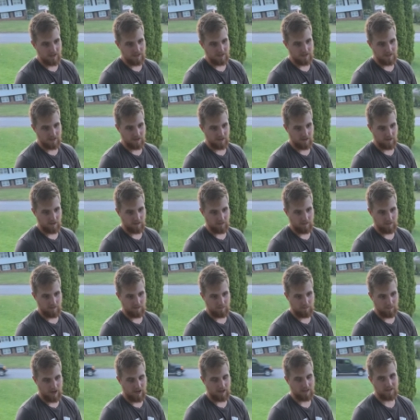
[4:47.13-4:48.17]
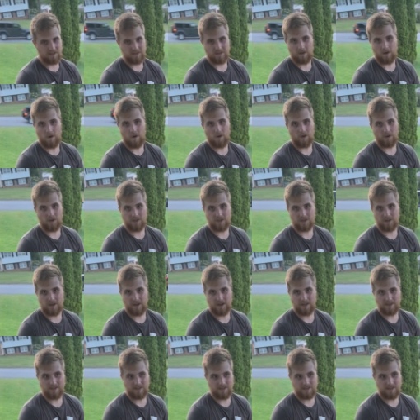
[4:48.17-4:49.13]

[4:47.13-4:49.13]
So practice the harder shots.